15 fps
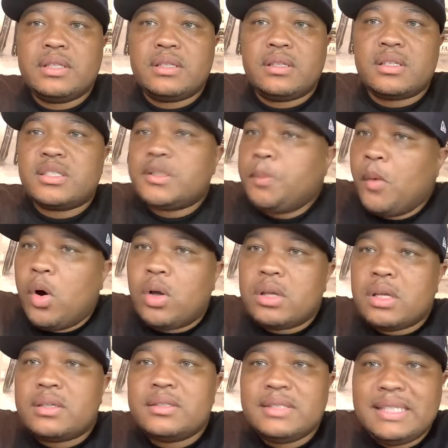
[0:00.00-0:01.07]
the small
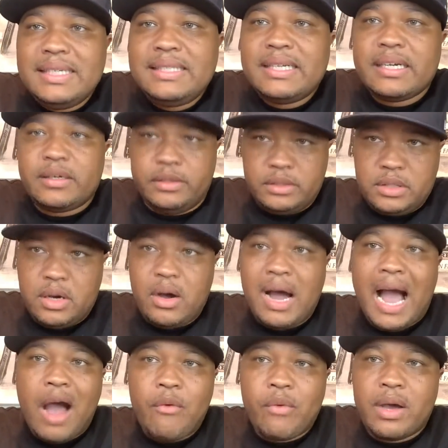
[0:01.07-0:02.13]
little details of
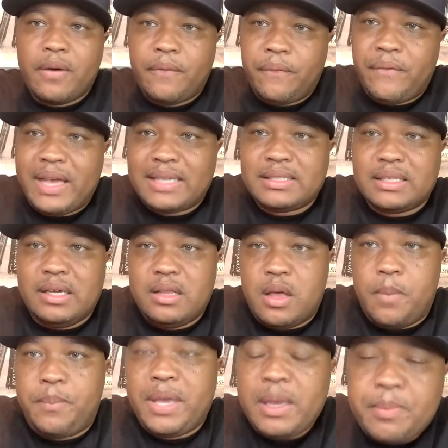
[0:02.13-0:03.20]
how it affects other
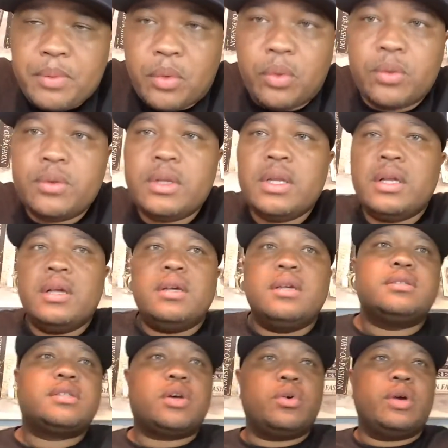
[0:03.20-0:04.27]
people.
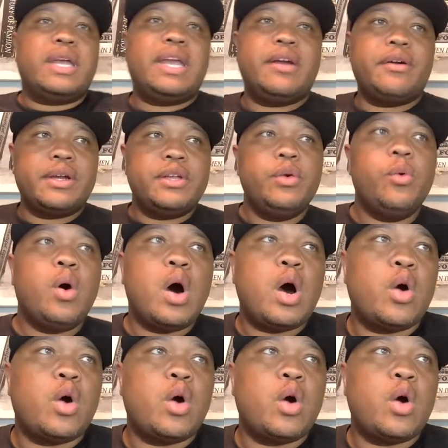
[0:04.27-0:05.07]
So here you are